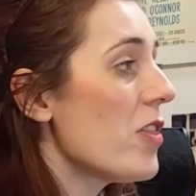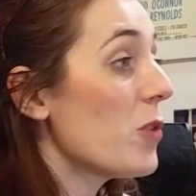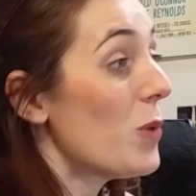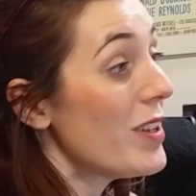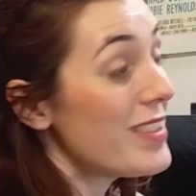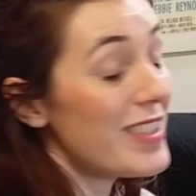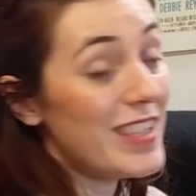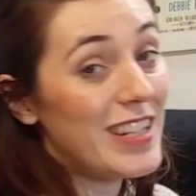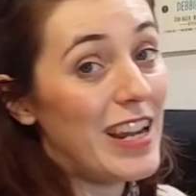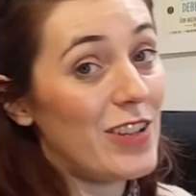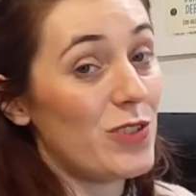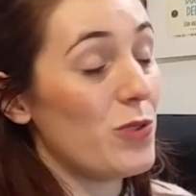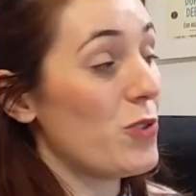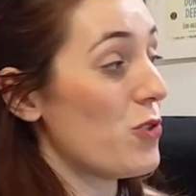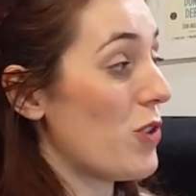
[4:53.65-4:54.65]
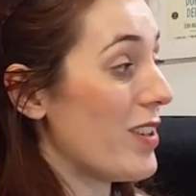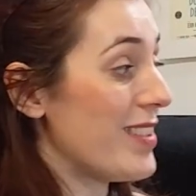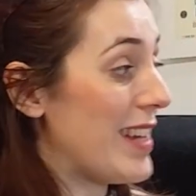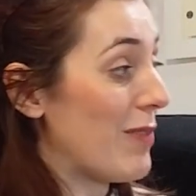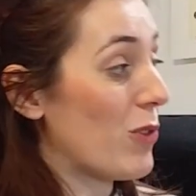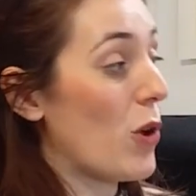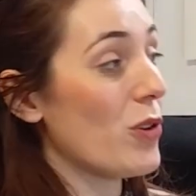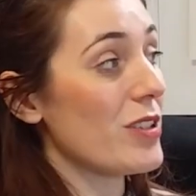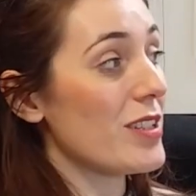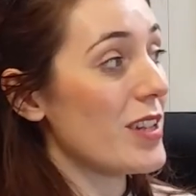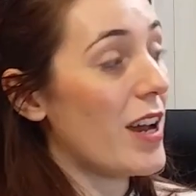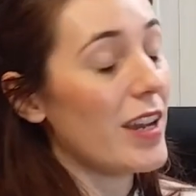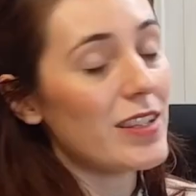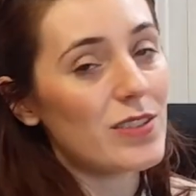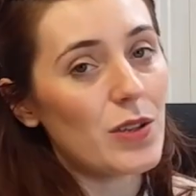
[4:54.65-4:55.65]
The ones in the National Trust have cotton
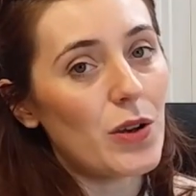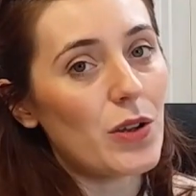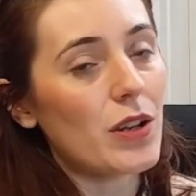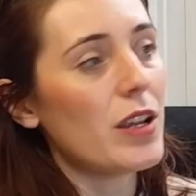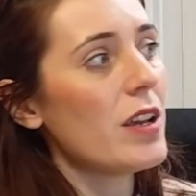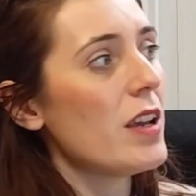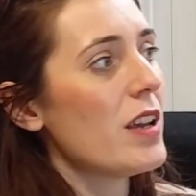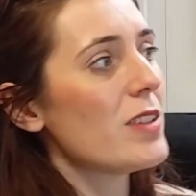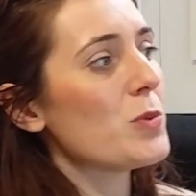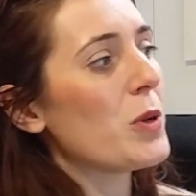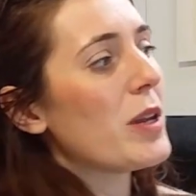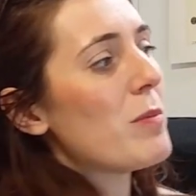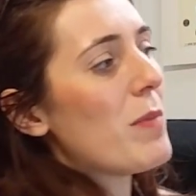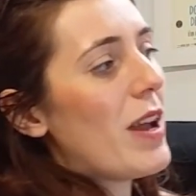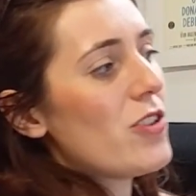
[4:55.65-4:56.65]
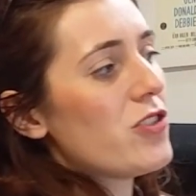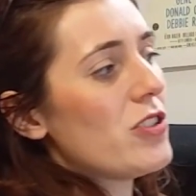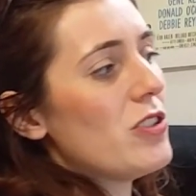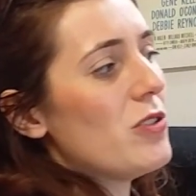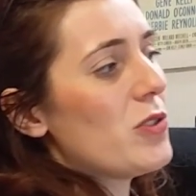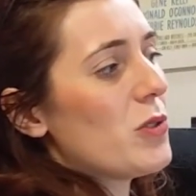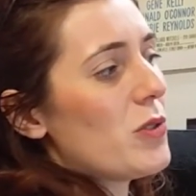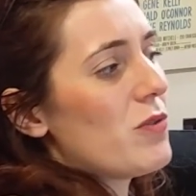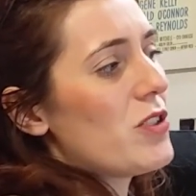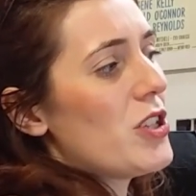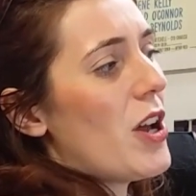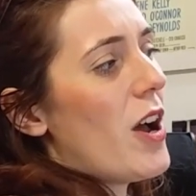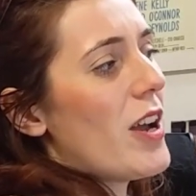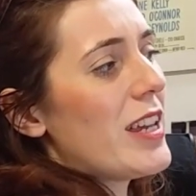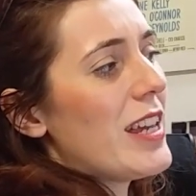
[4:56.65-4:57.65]
ties on, so I imagine you sort of
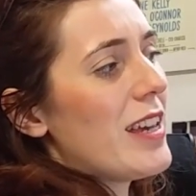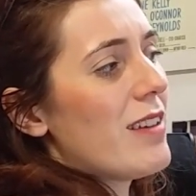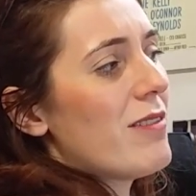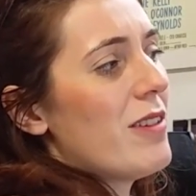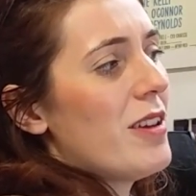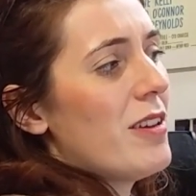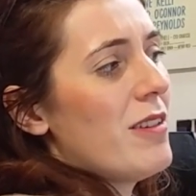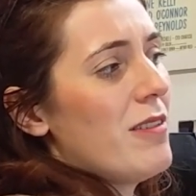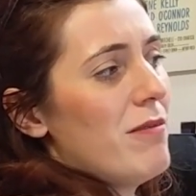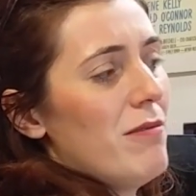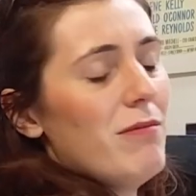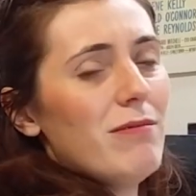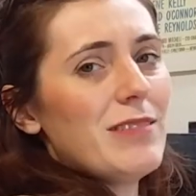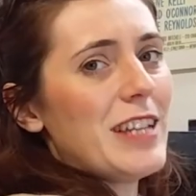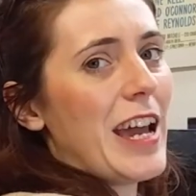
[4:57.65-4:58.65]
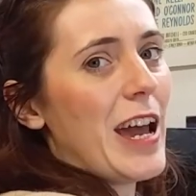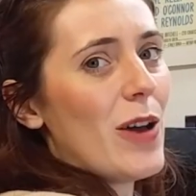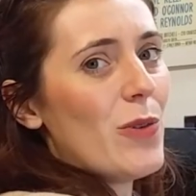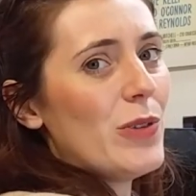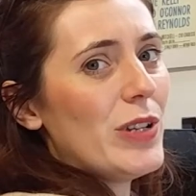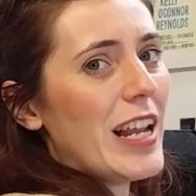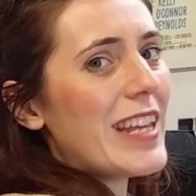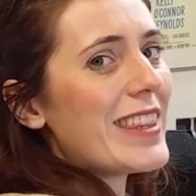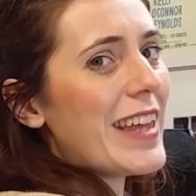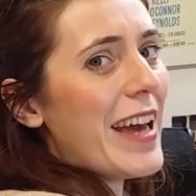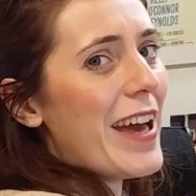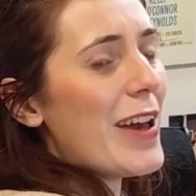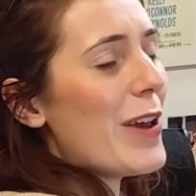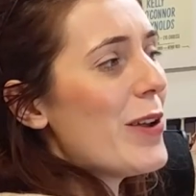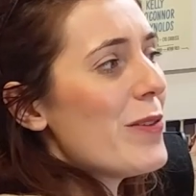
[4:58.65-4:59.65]
tie it down like
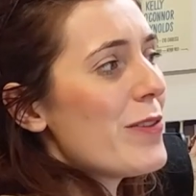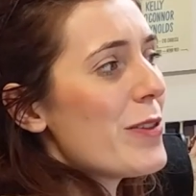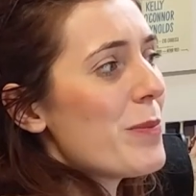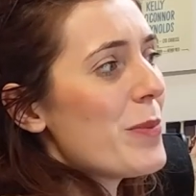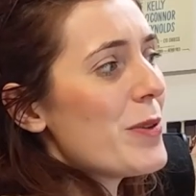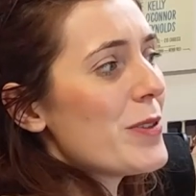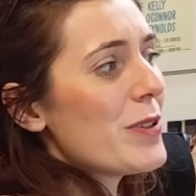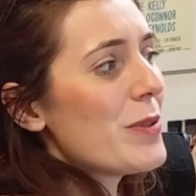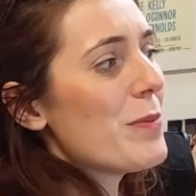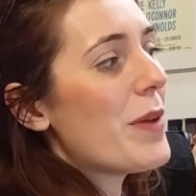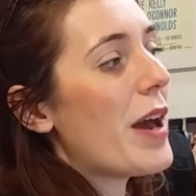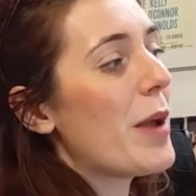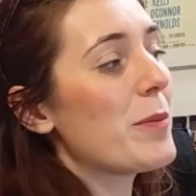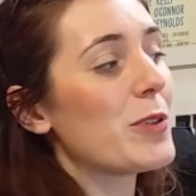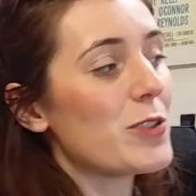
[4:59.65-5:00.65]
that over the bosom. I'm not